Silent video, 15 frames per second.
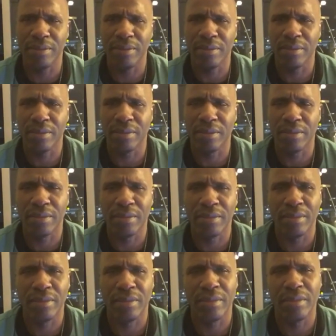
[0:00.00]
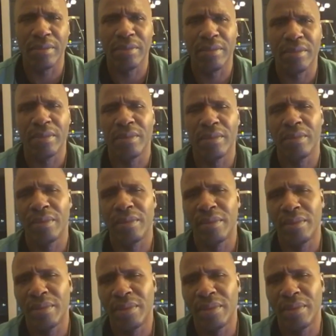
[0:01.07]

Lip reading: Nothing is said.